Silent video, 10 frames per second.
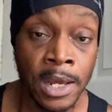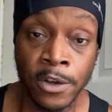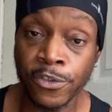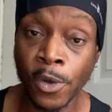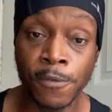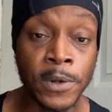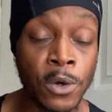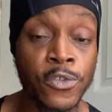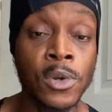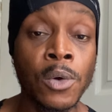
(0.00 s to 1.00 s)
So for
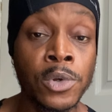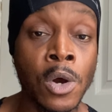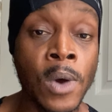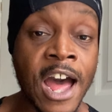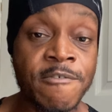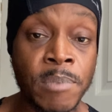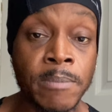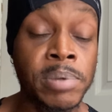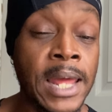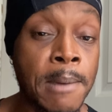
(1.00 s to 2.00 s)
those who don't know, I've been
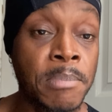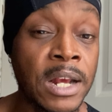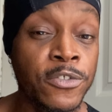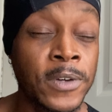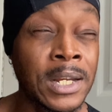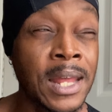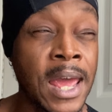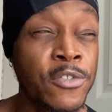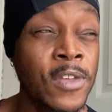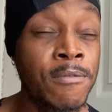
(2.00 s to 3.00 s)
plant-based for the
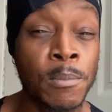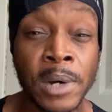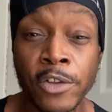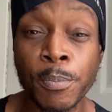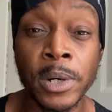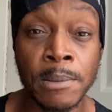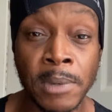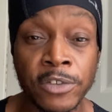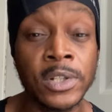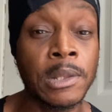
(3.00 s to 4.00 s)
last 7 months, pretty
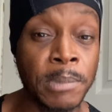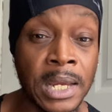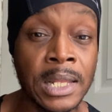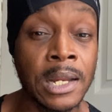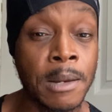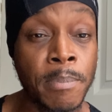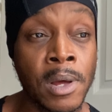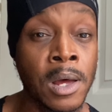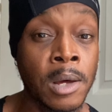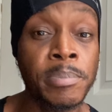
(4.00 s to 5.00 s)
much at the beginning of the
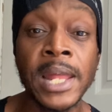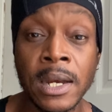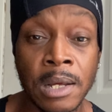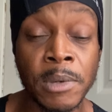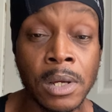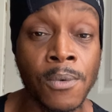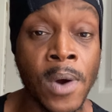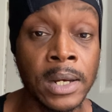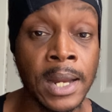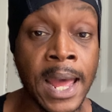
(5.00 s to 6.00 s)
pandemic or
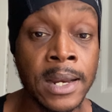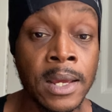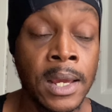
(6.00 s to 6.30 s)
whatnot.